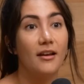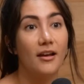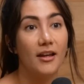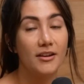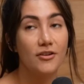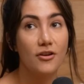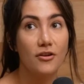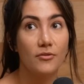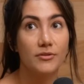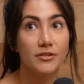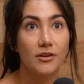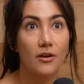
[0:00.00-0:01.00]
I know.
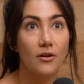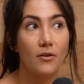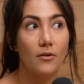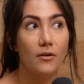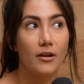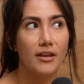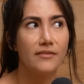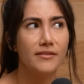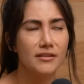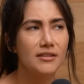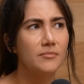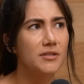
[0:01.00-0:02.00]
So
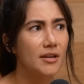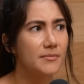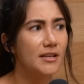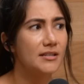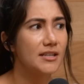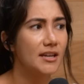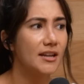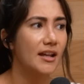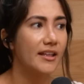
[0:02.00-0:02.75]
even sometimes at 10,